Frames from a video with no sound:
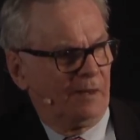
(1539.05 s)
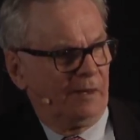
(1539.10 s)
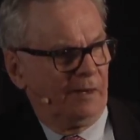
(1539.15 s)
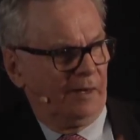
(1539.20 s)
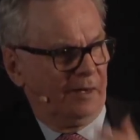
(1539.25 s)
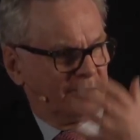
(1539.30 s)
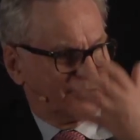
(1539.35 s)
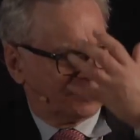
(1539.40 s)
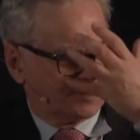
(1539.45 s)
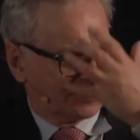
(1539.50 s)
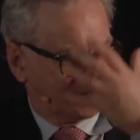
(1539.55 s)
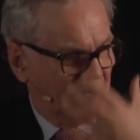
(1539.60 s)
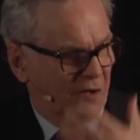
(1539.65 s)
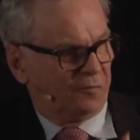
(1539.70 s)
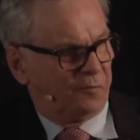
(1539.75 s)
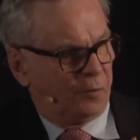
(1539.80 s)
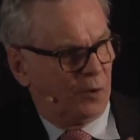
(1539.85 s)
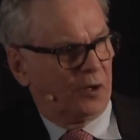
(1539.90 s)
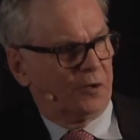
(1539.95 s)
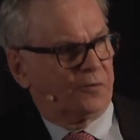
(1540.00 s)
It's a
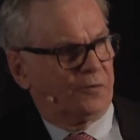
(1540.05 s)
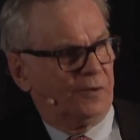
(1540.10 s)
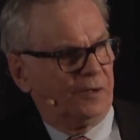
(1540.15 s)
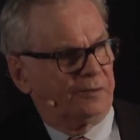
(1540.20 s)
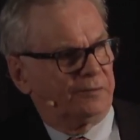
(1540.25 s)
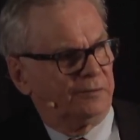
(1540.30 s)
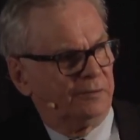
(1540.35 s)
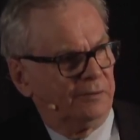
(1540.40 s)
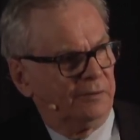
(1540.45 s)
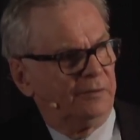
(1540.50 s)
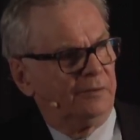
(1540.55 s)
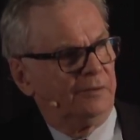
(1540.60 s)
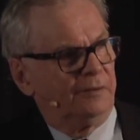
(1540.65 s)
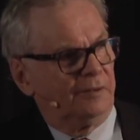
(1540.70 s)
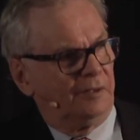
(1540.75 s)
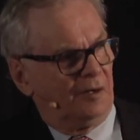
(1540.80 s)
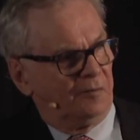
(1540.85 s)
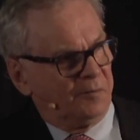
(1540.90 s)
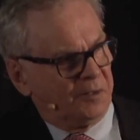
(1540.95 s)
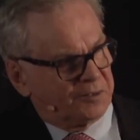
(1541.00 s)
self-portrait
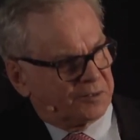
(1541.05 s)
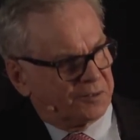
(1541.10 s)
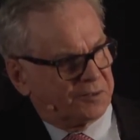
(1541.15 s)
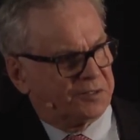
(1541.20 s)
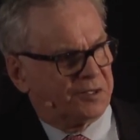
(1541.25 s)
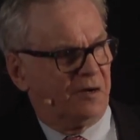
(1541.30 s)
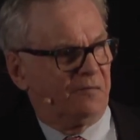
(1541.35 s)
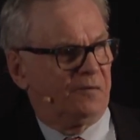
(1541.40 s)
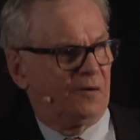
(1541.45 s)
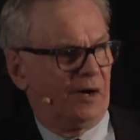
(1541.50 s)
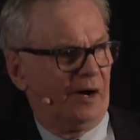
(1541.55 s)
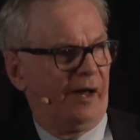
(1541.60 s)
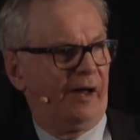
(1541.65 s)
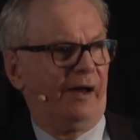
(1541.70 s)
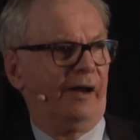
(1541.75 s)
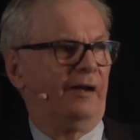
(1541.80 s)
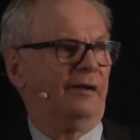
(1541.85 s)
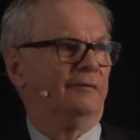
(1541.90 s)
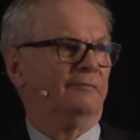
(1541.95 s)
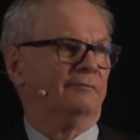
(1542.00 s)
of Mister
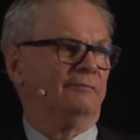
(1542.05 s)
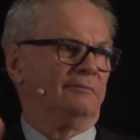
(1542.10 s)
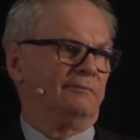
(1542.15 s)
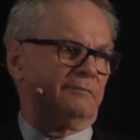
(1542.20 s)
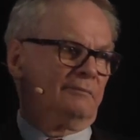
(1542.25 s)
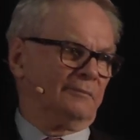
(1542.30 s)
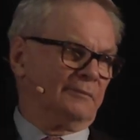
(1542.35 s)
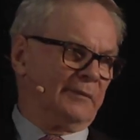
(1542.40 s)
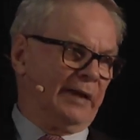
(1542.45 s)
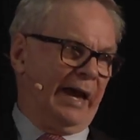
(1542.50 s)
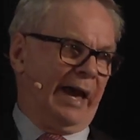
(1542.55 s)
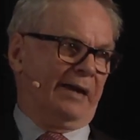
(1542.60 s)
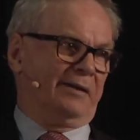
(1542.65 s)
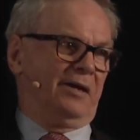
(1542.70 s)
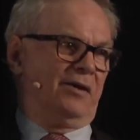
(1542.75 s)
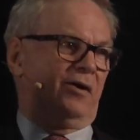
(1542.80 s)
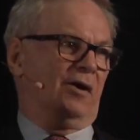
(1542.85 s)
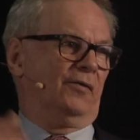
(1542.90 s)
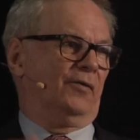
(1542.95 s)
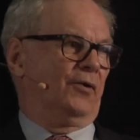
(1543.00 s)
Chevré
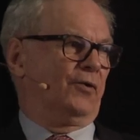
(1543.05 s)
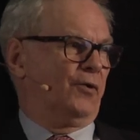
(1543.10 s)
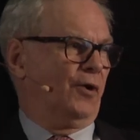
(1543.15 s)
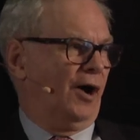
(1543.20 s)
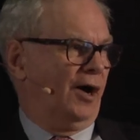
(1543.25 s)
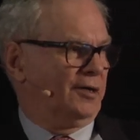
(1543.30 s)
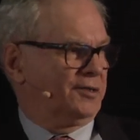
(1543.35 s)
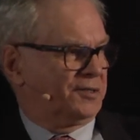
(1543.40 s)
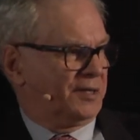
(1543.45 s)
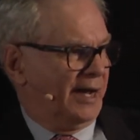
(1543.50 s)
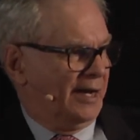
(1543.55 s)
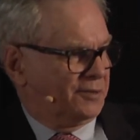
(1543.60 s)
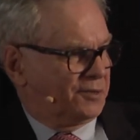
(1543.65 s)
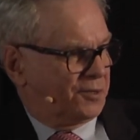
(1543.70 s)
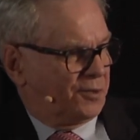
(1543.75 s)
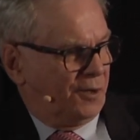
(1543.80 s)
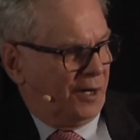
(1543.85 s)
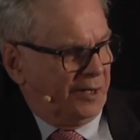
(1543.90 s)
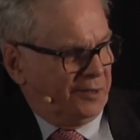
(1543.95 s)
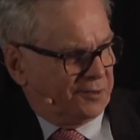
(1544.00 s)
hanging on the cross as
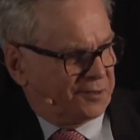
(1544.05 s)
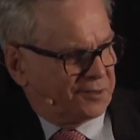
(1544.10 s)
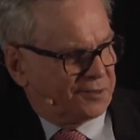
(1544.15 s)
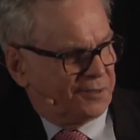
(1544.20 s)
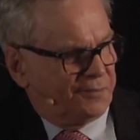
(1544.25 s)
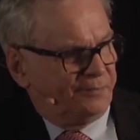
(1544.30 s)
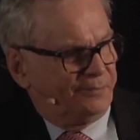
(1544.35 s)
Christ.